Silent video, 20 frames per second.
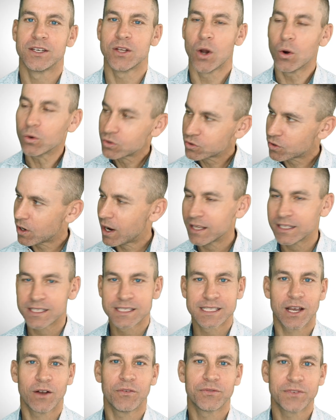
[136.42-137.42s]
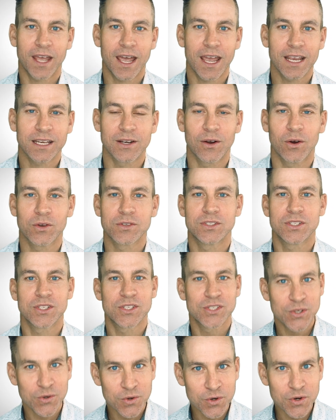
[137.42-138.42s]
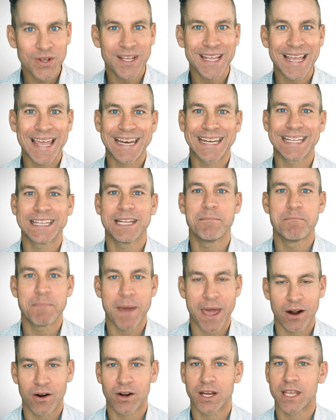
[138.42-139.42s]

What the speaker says: Don't try and self-diagnose. The sooner you can get in, the better.